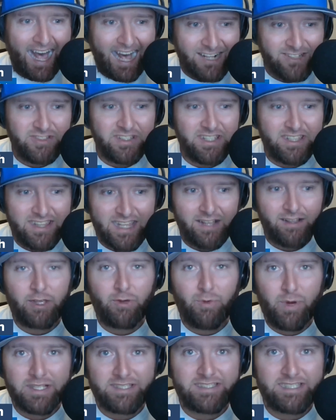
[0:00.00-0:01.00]
I actually
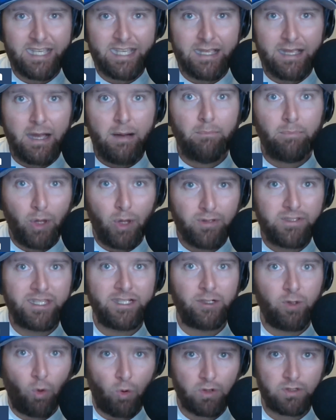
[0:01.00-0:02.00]
think USC
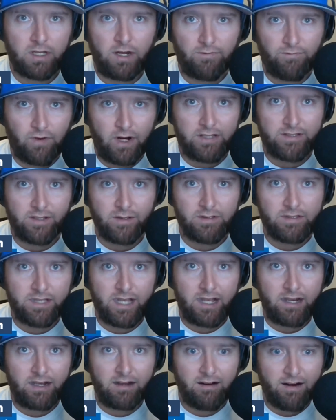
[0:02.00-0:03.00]
blows the doors off
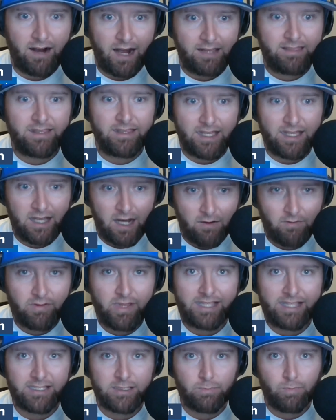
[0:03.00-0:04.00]
Fresno State here. I think they
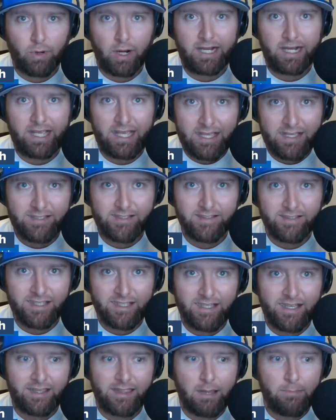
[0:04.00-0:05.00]
cover that spread
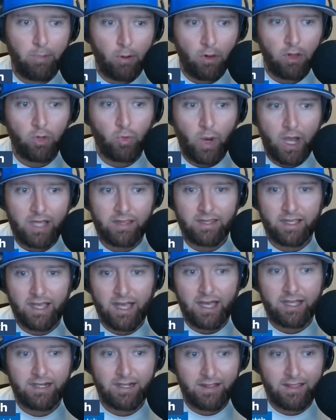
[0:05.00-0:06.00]
easily, and they pull away
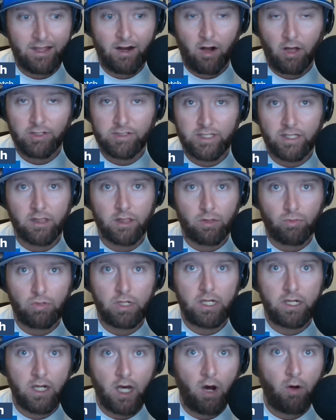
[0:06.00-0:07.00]
in the end, and they're all of a
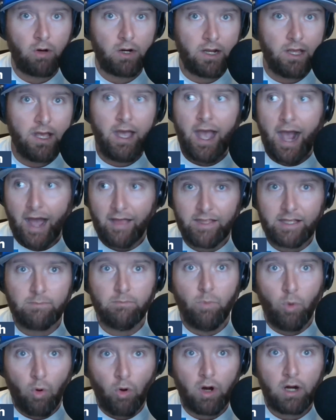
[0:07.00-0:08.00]
sudden 3-0. And
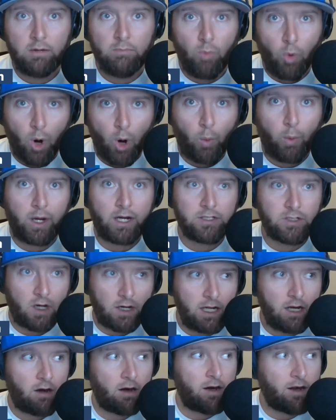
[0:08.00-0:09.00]
I think more and more we're
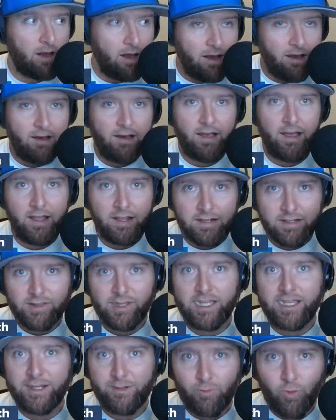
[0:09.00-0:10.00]
going to start hearing,
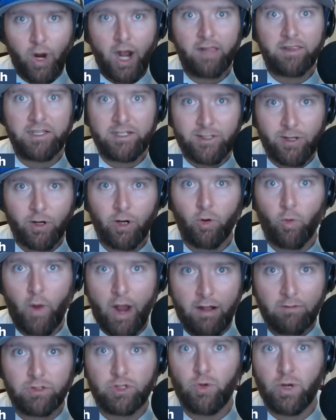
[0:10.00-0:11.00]
hey, did Lincoln Riley
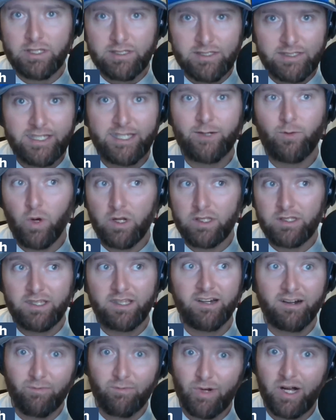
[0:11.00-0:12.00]
turn around USC in
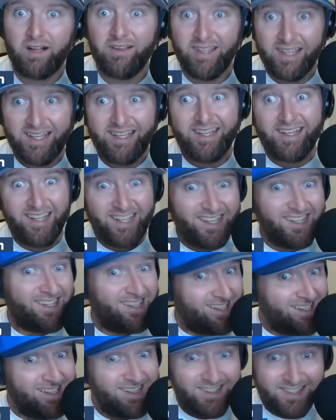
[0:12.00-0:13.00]
1 year? Well,
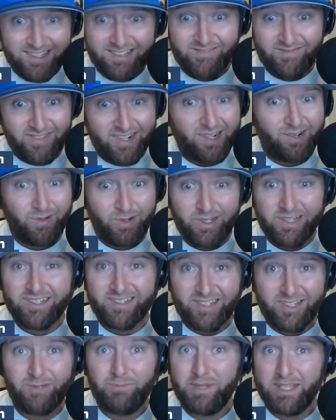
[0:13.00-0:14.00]
very
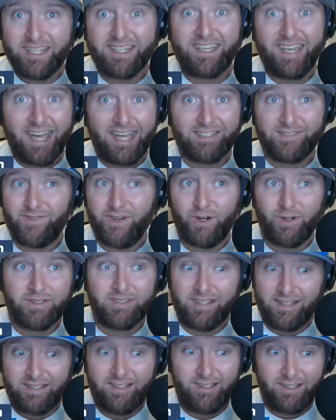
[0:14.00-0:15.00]
well could be the case,
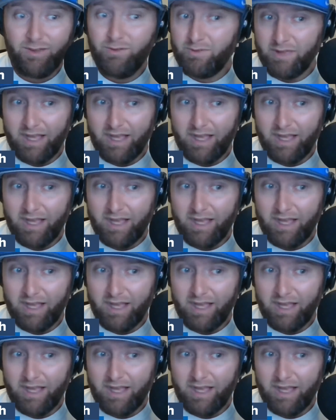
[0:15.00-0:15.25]
folks.